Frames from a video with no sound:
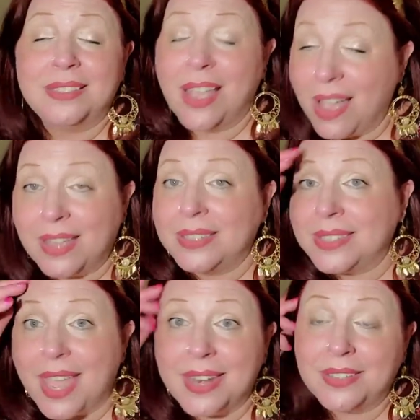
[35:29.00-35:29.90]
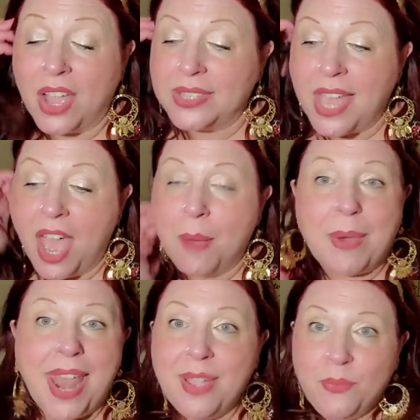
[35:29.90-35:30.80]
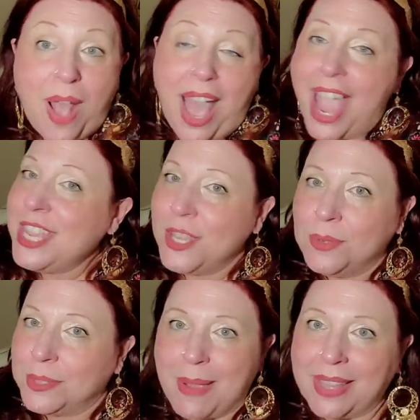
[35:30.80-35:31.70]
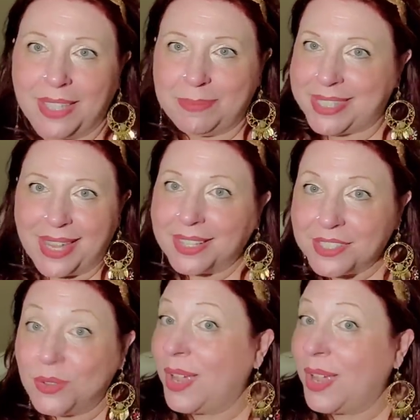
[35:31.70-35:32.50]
tons and tons. But I, I use my lipsticks.